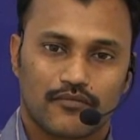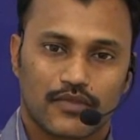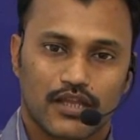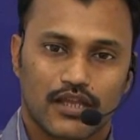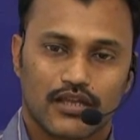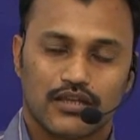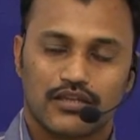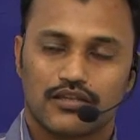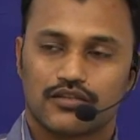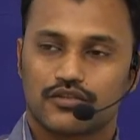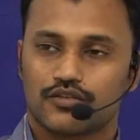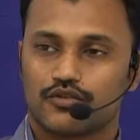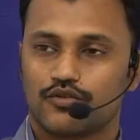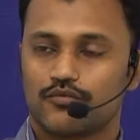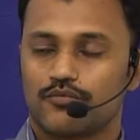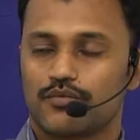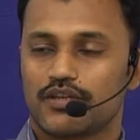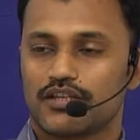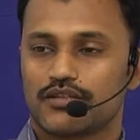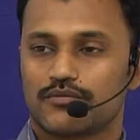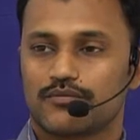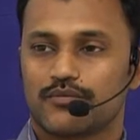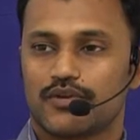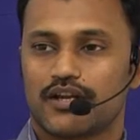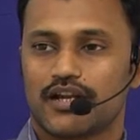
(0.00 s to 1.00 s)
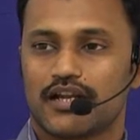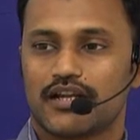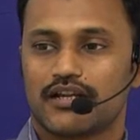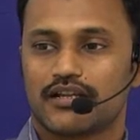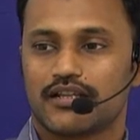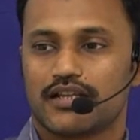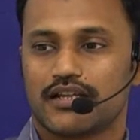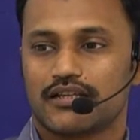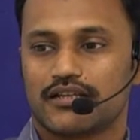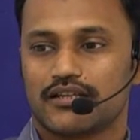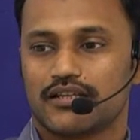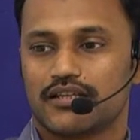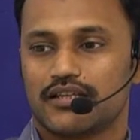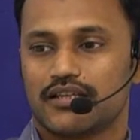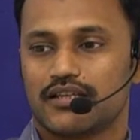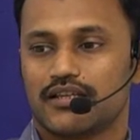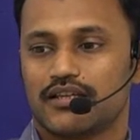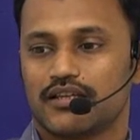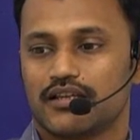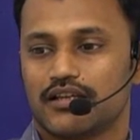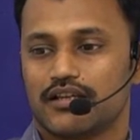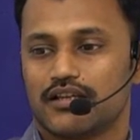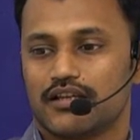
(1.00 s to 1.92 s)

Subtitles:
He's so mesmerized that he